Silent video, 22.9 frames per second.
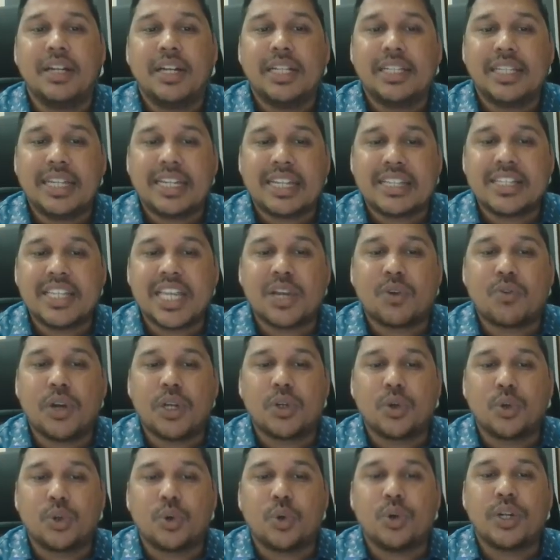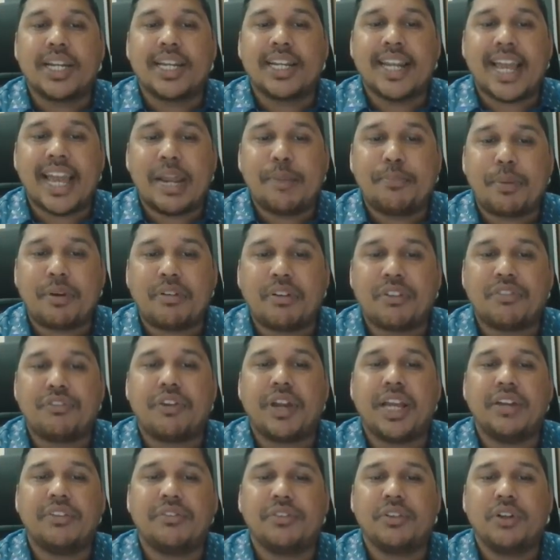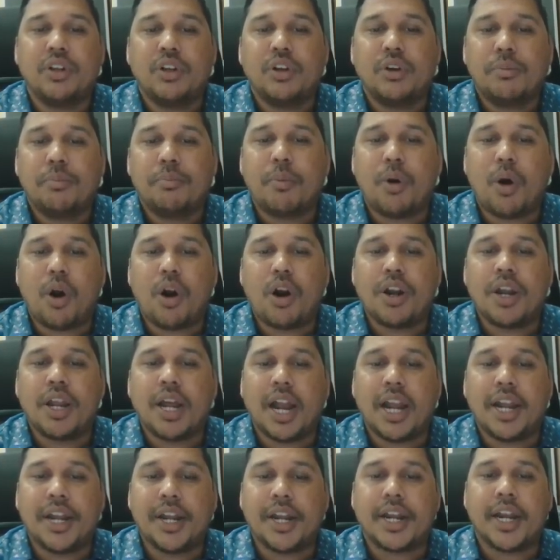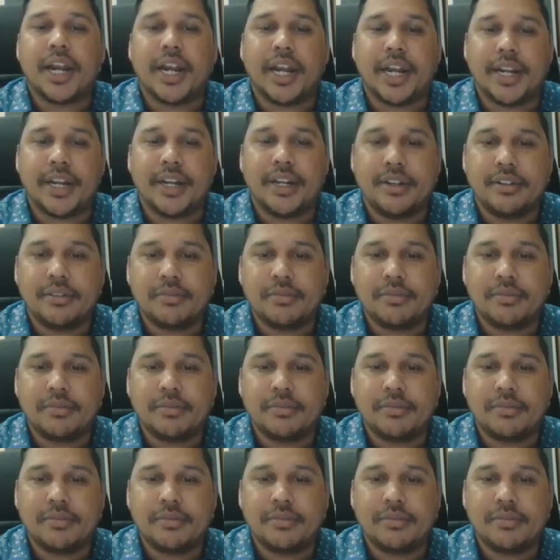it is equal to 29 power 5 mod 100.